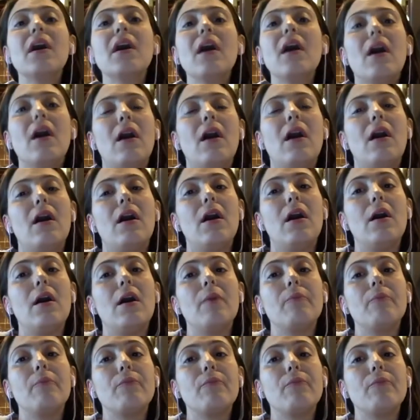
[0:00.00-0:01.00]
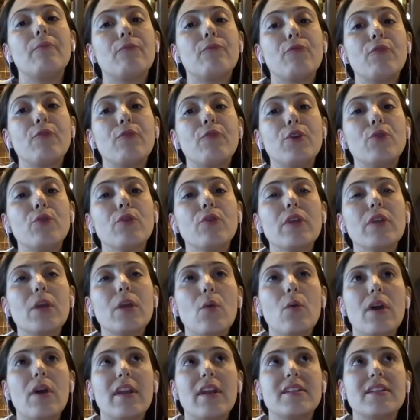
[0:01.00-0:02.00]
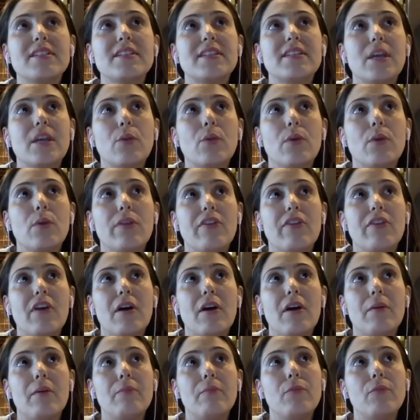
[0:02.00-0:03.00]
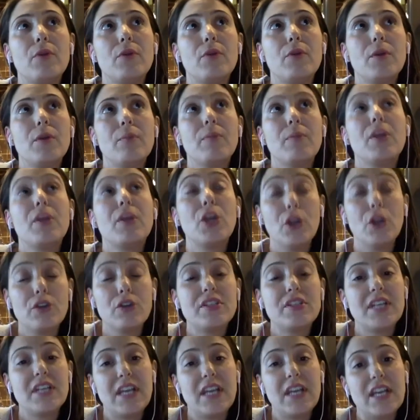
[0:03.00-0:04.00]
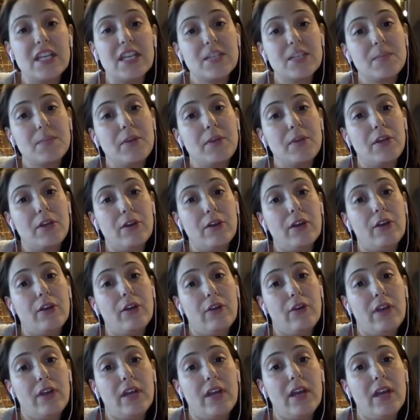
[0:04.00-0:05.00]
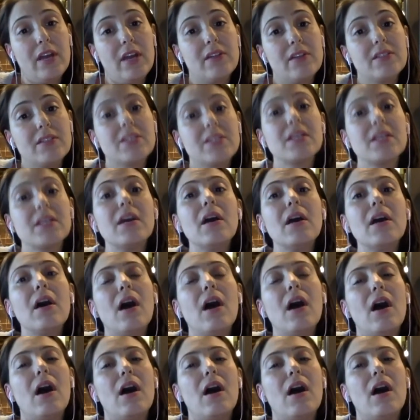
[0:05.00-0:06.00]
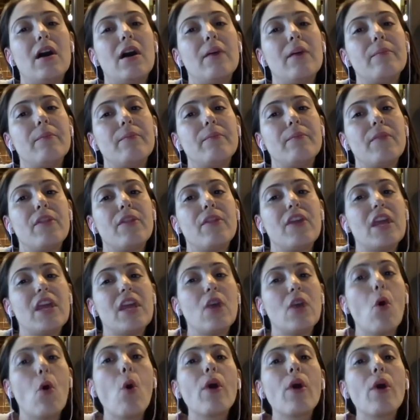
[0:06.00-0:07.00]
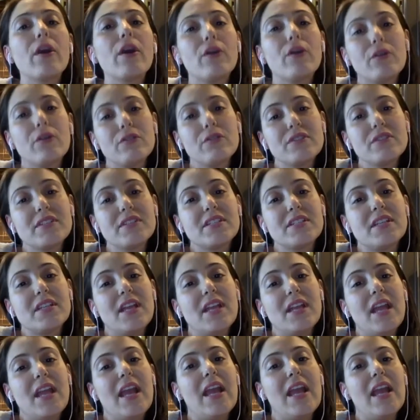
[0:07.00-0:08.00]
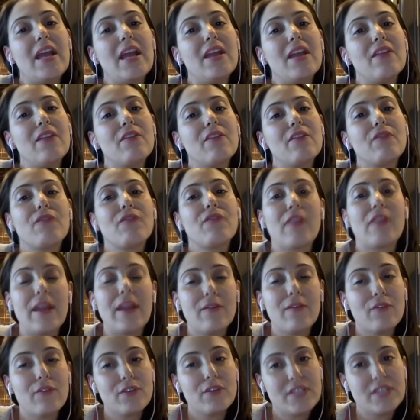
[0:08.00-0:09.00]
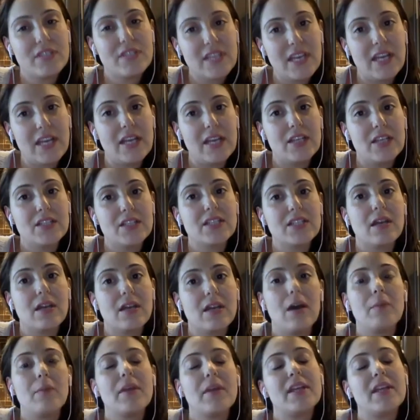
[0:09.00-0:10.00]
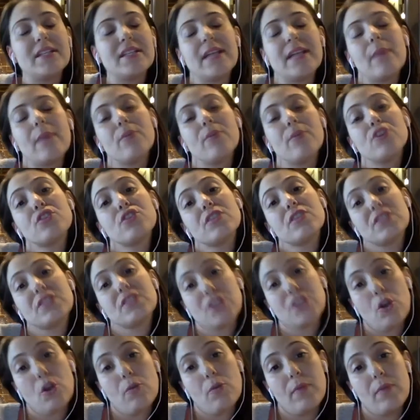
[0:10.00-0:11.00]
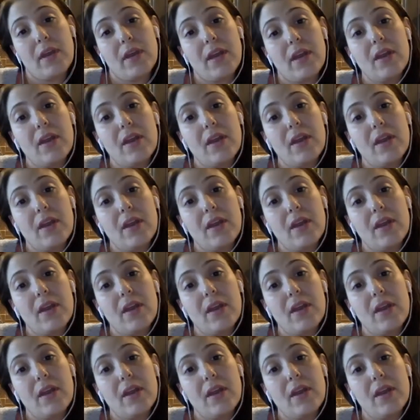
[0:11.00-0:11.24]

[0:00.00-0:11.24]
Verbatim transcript: Um, you really want to stick with um, pure teas, pure ingredients um, the oils in the flavored teas um, can damage the SCOBY.